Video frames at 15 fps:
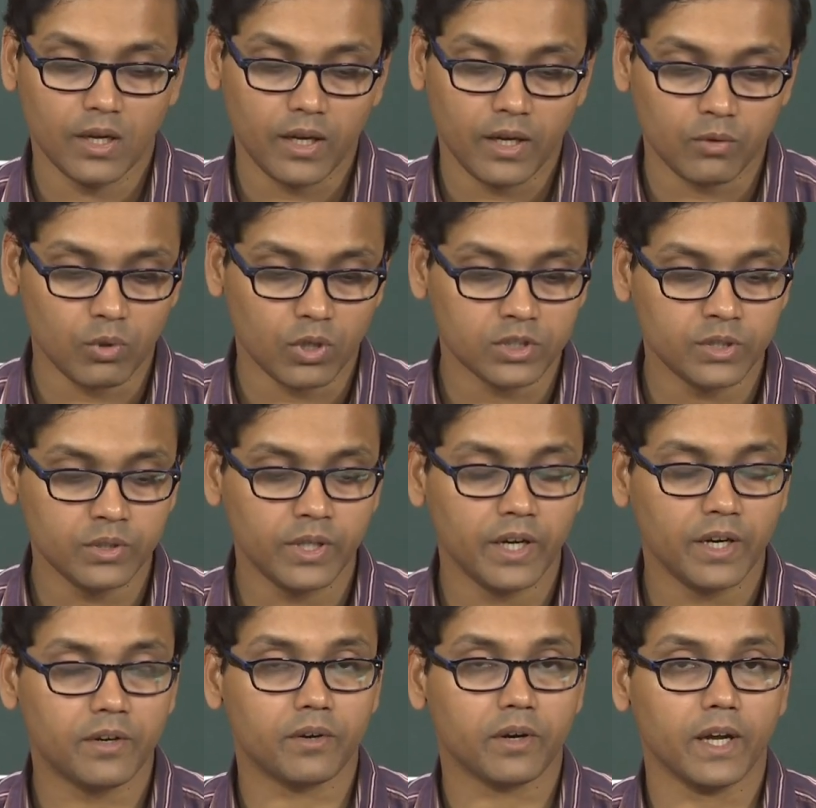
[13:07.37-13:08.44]
and once we
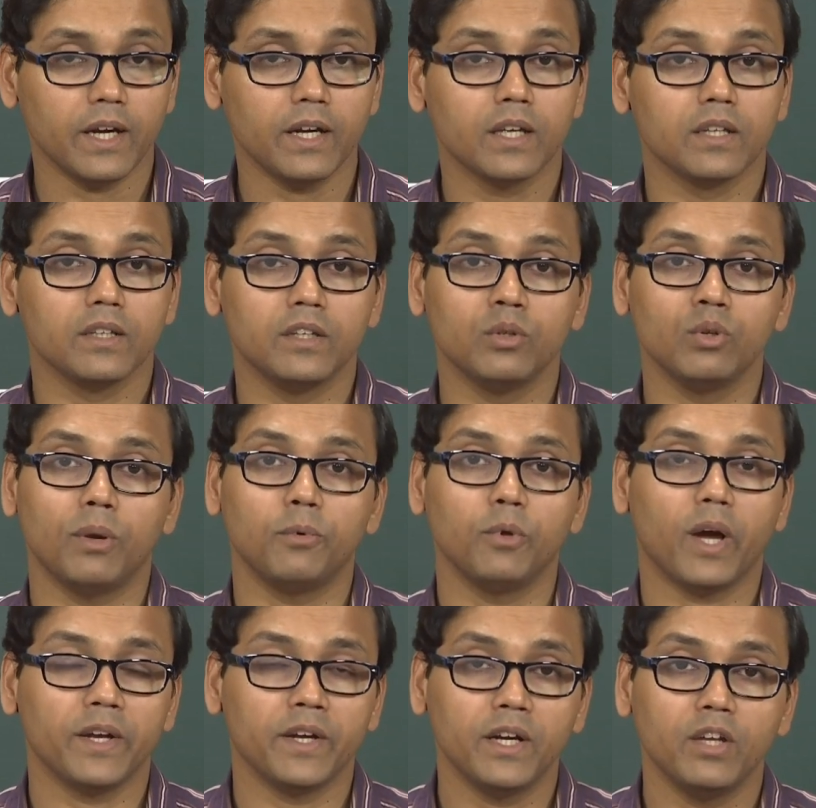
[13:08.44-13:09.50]
get rate then we have
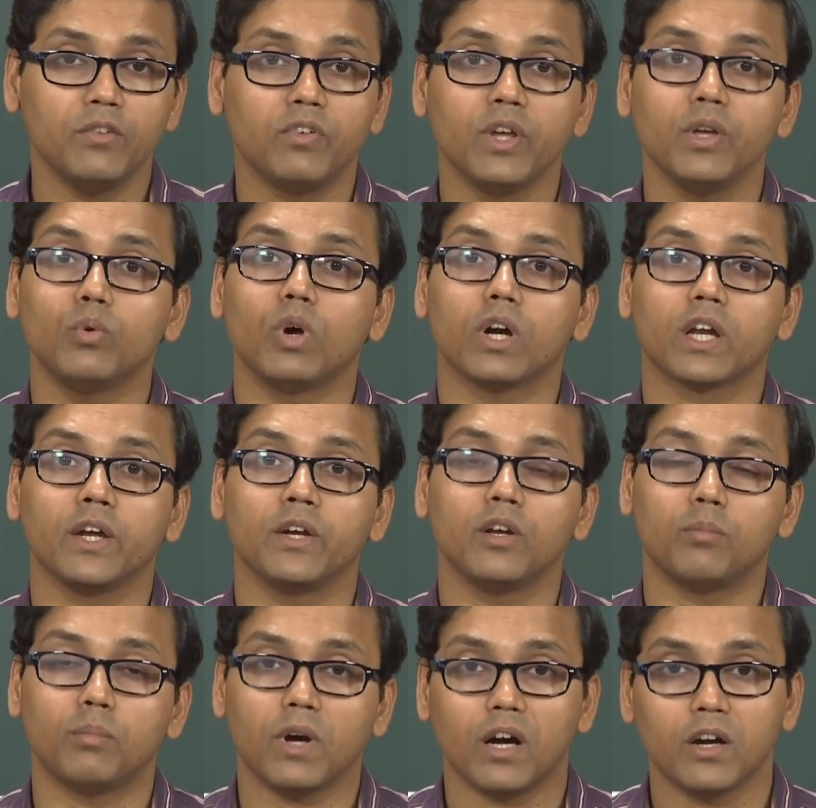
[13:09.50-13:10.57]
to identify what kind
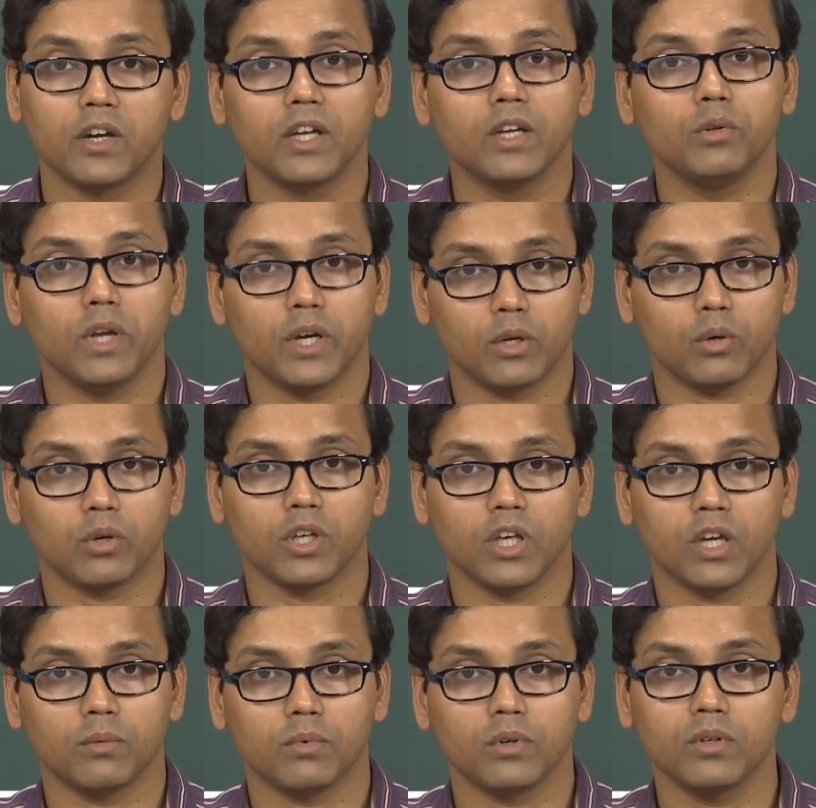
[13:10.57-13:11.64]
of particle we are
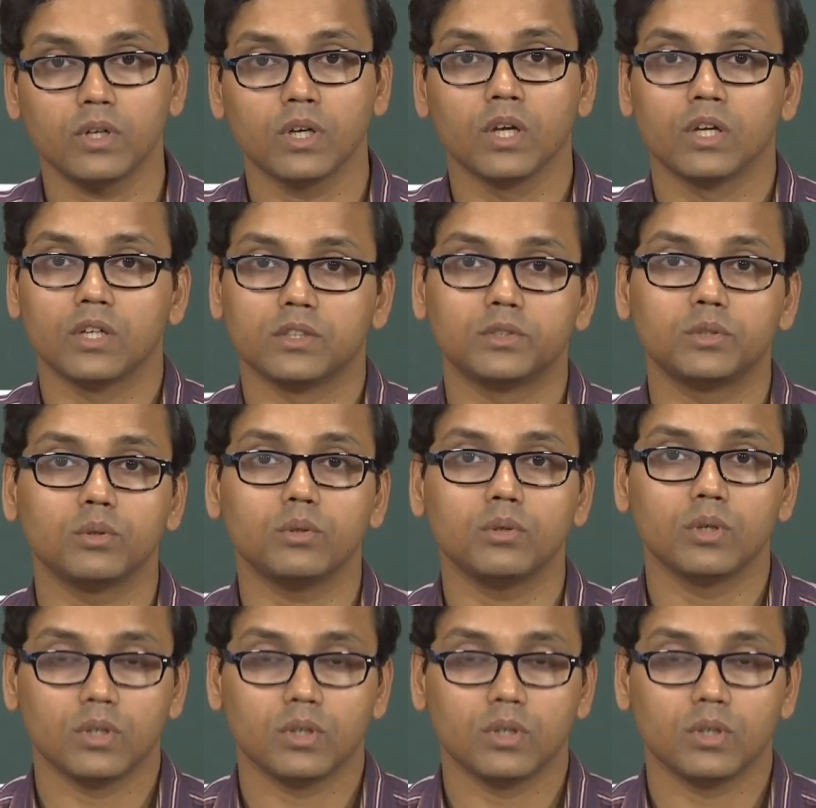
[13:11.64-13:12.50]
talking about so,